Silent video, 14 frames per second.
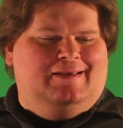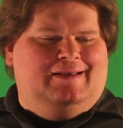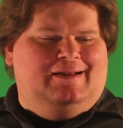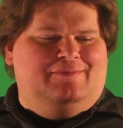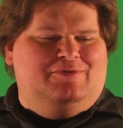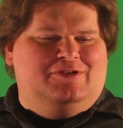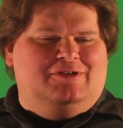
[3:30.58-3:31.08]

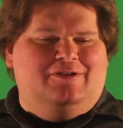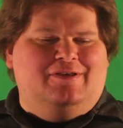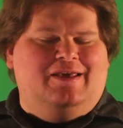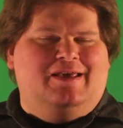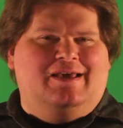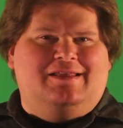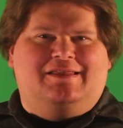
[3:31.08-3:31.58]
and I'm just
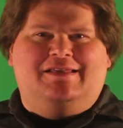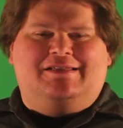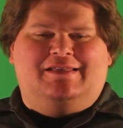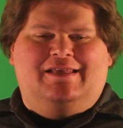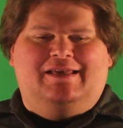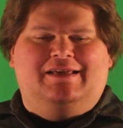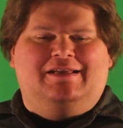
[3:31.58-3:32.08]
looking at this
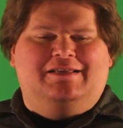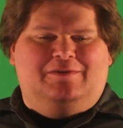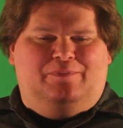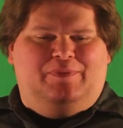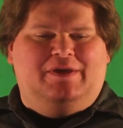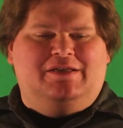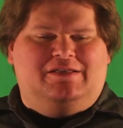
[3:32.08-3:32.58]
thing. It is a
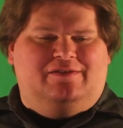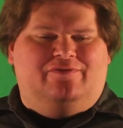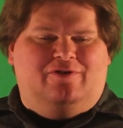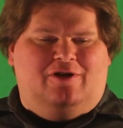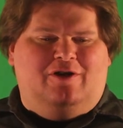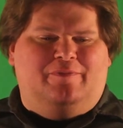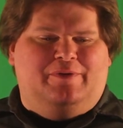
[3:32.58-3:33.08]
piece of
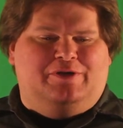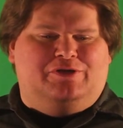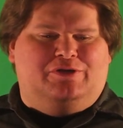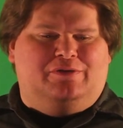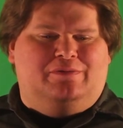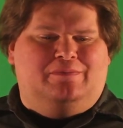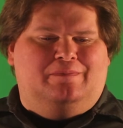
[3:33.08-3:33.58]

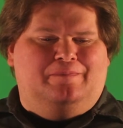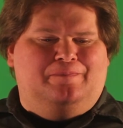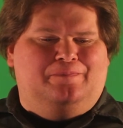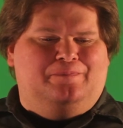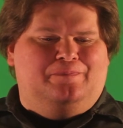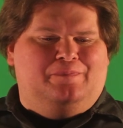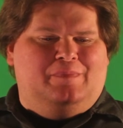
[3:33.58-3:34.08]
garbage.
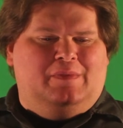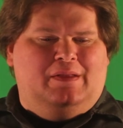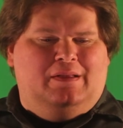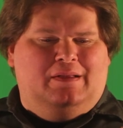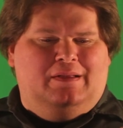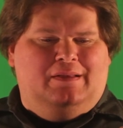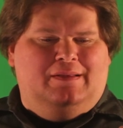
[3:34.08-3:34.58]

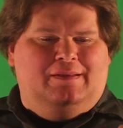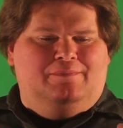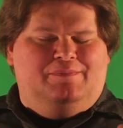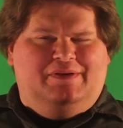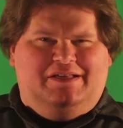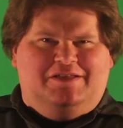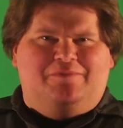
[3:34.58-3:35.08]

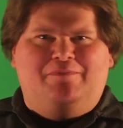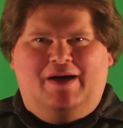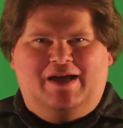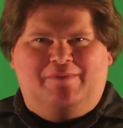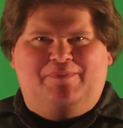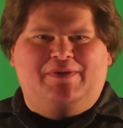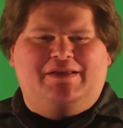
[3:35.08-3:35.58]
But it's
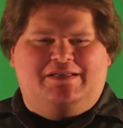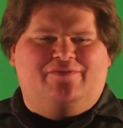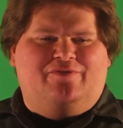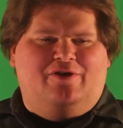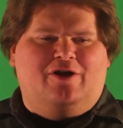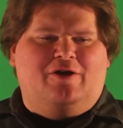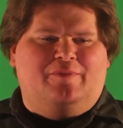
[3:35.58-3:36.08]
my piece of
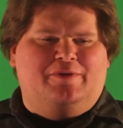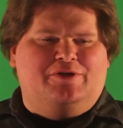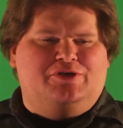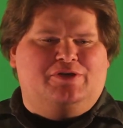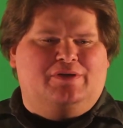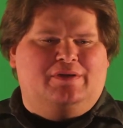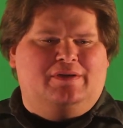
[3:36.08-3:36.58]

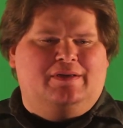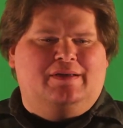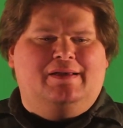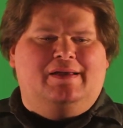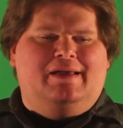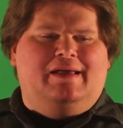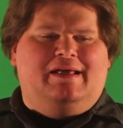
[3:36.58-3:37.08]
garbage.
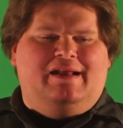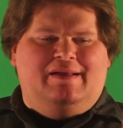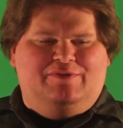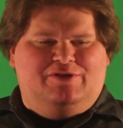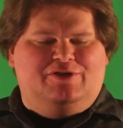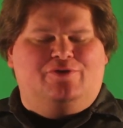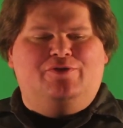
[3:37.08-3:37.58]
And I'm
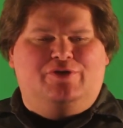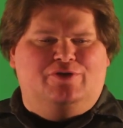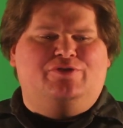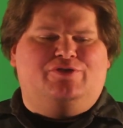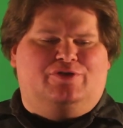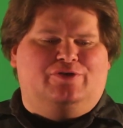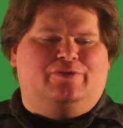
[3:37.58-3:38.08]
so
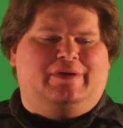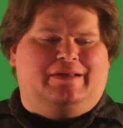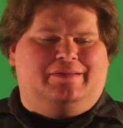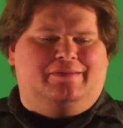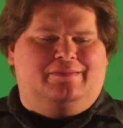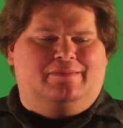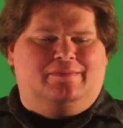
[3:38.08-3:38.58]
used to it.